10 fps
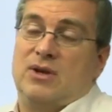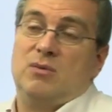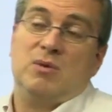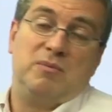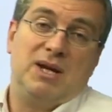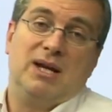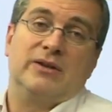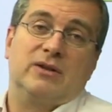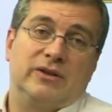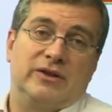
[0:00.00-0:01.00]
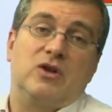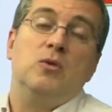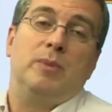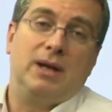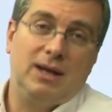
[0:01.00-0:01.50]
human beings are
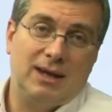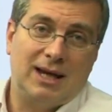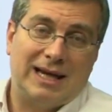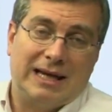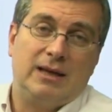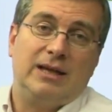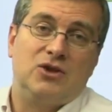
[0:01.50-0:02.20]
stupid and they kill